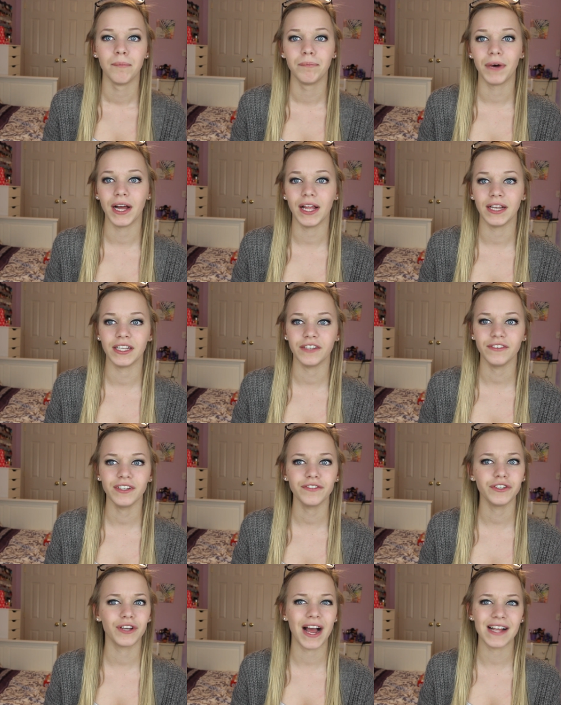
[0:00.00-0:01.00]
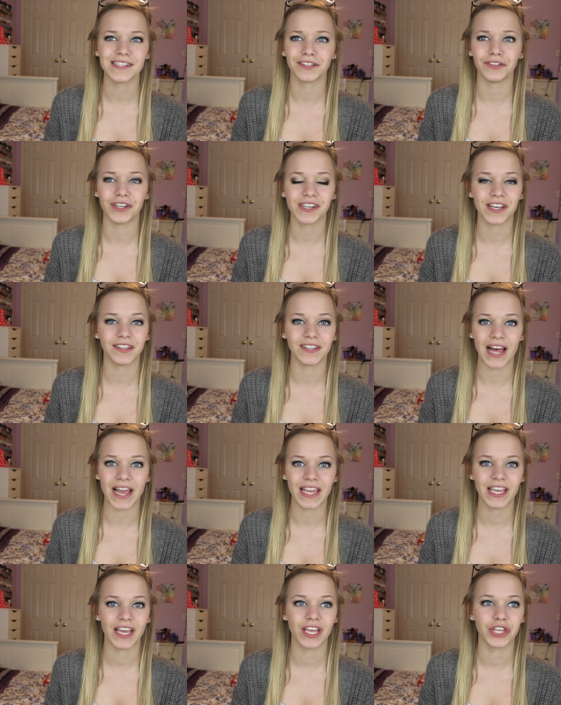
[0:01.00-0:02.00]
But even if you guys look
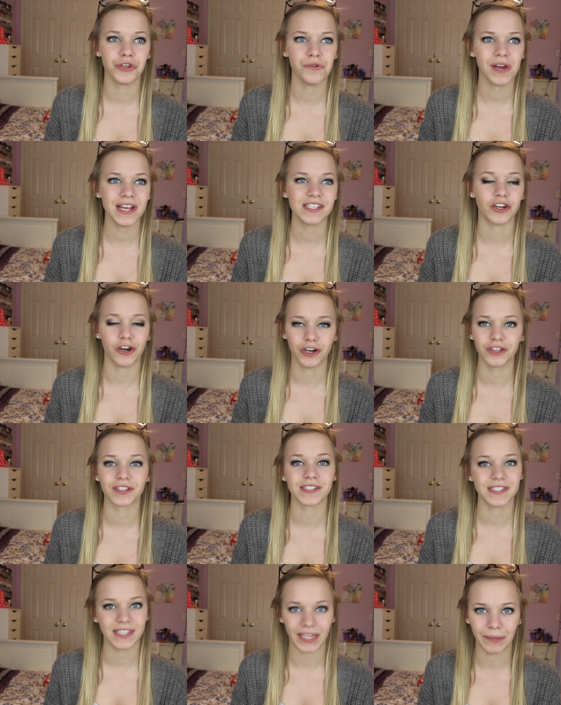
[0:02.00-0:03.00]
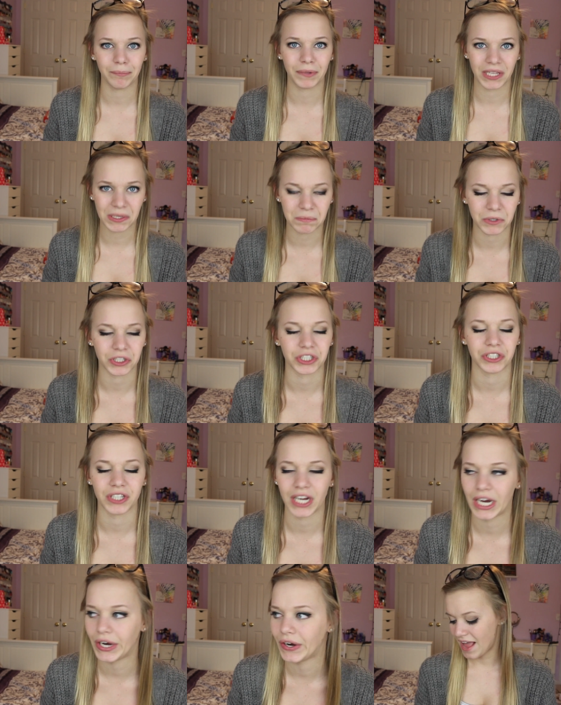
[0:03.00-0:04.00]
alike, you guys aren't the same people, you
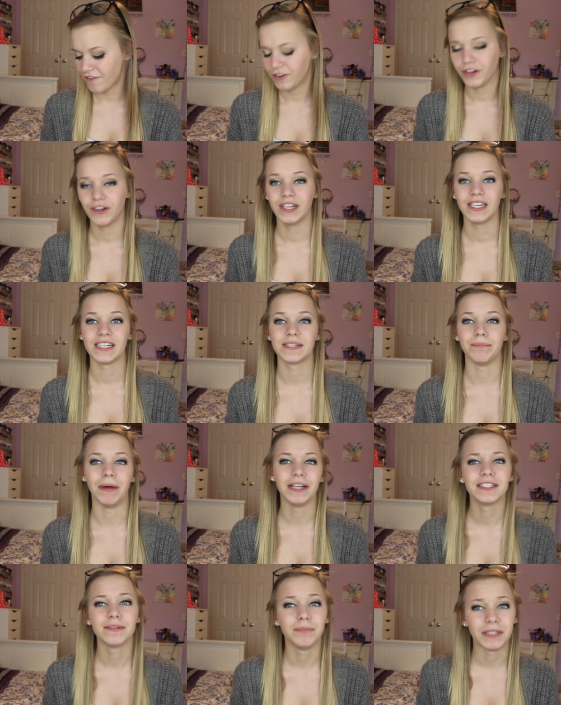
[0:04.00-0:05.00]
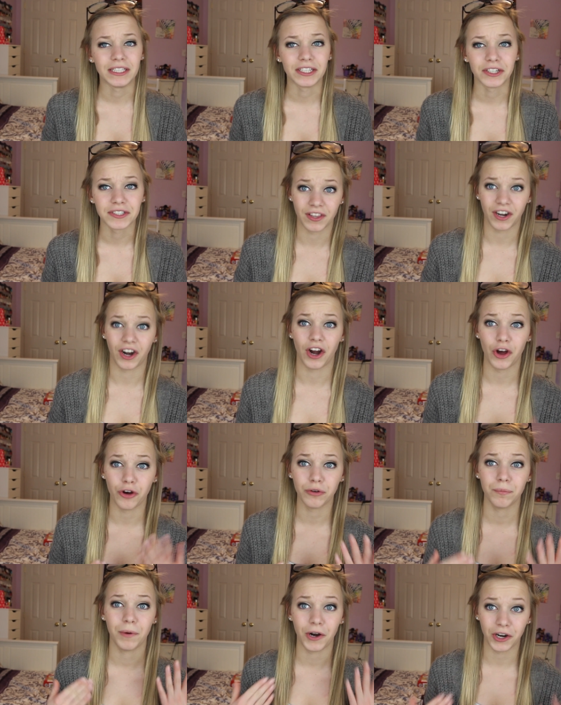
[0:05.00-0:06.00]
know? Everyone is meant to be their, their
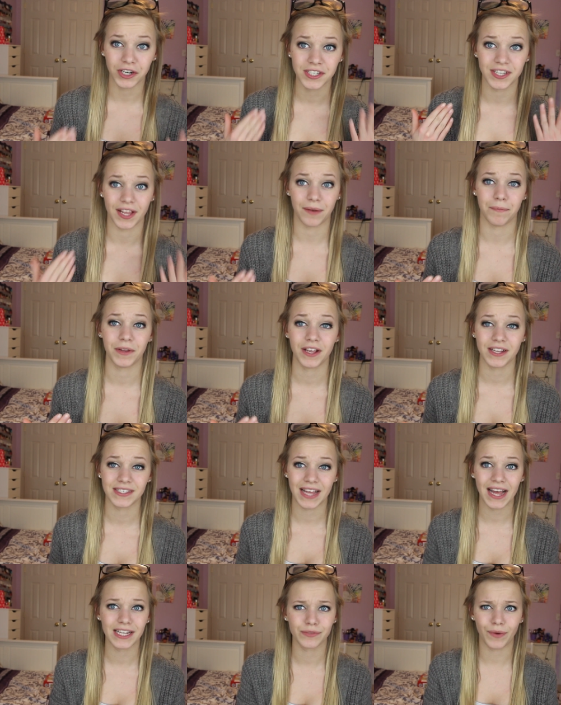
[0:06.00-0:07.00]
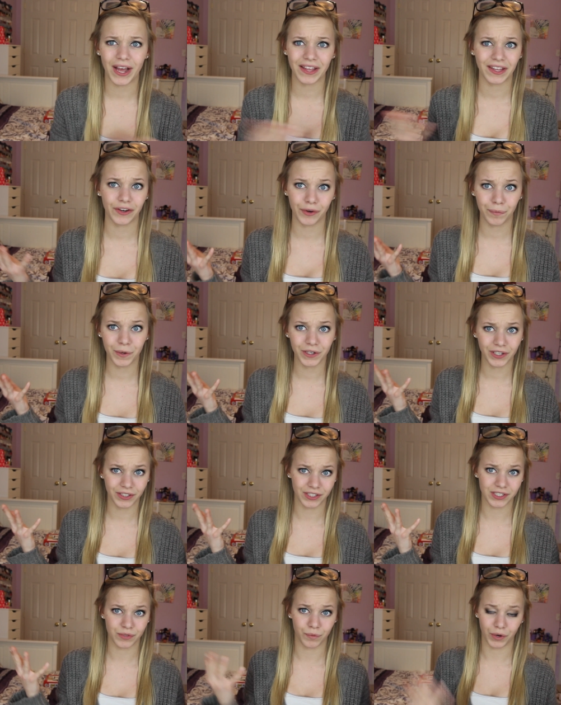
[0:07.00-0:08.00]
own person because that is why they are put
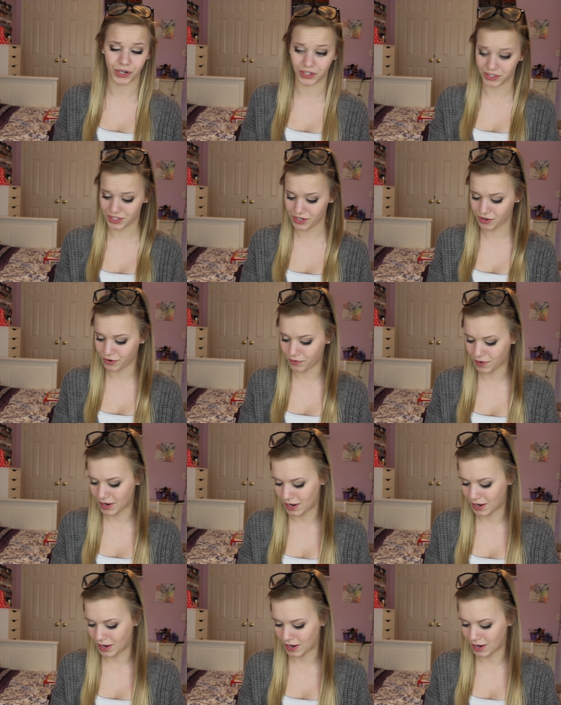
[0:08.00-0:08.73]
on this world to